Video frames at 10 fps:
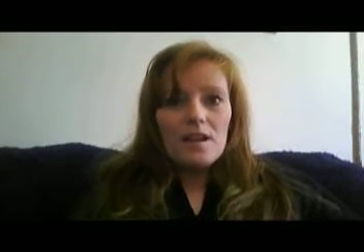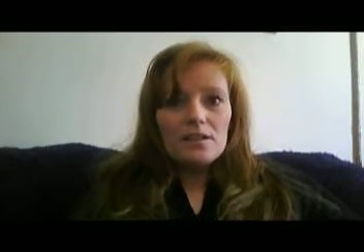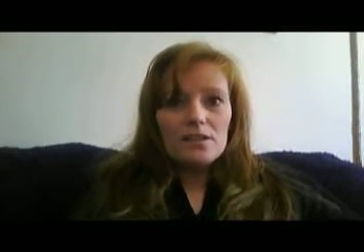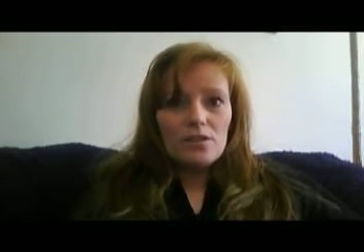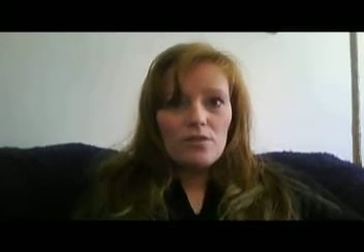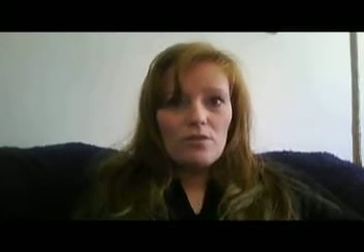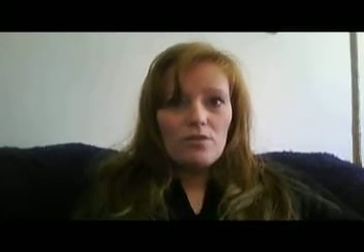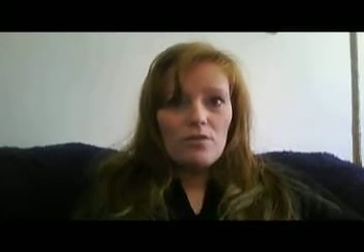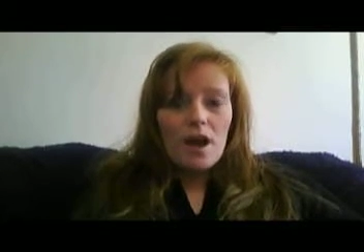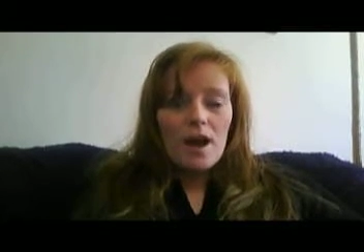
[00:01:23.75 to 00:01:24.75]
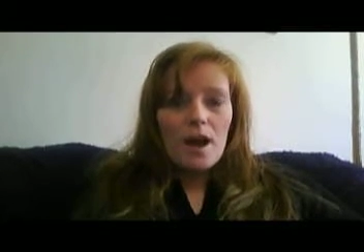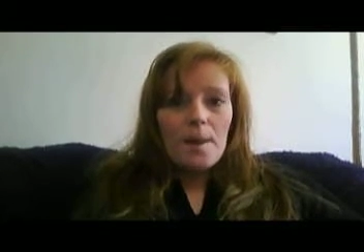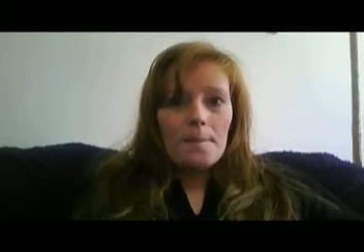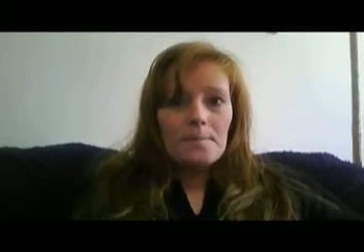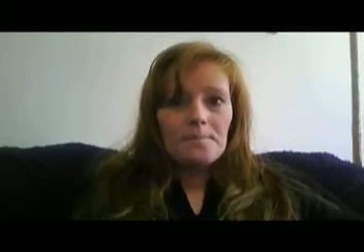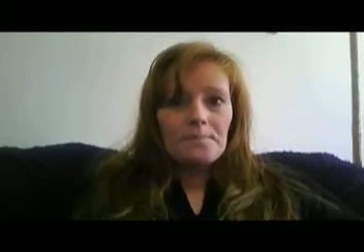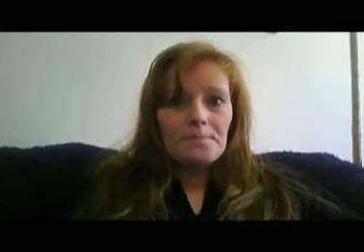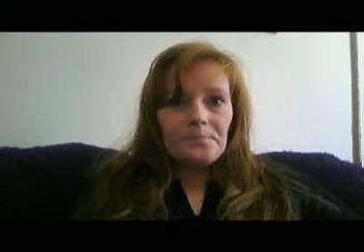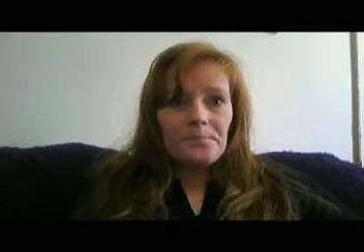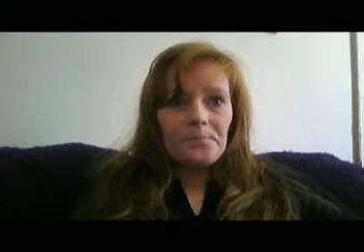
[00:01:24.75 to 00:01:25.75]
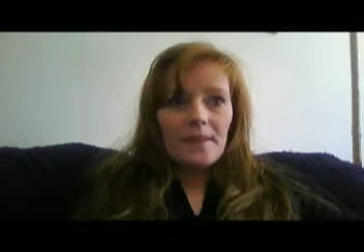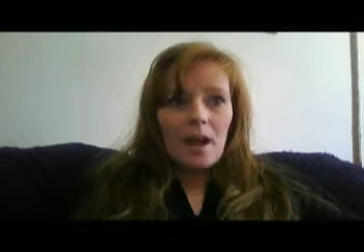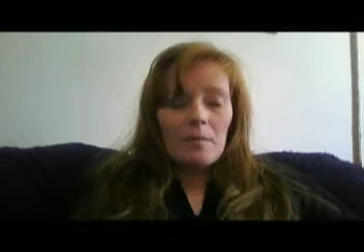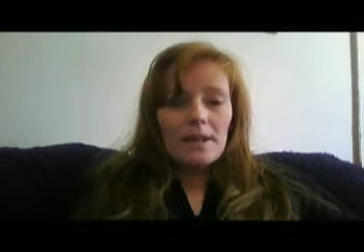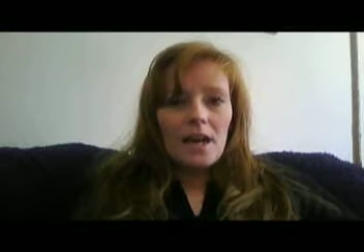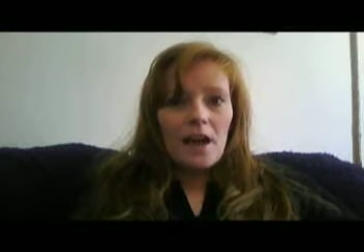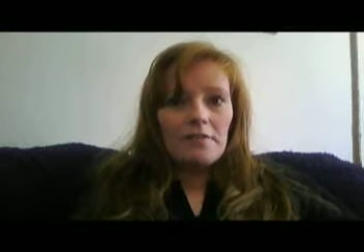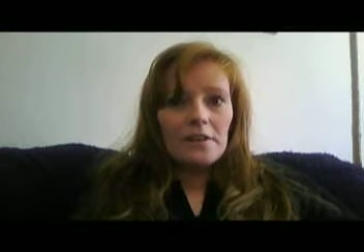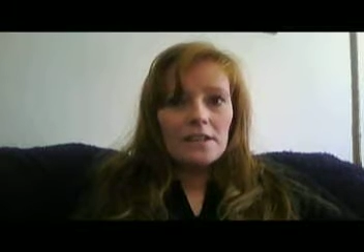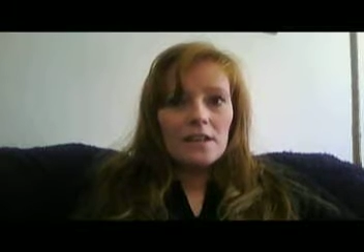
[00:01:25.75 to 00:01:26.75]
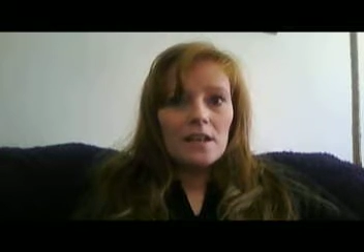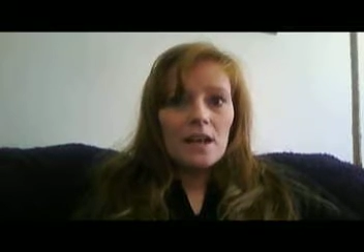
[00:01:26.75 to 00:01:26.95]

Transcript: So I'm going to have a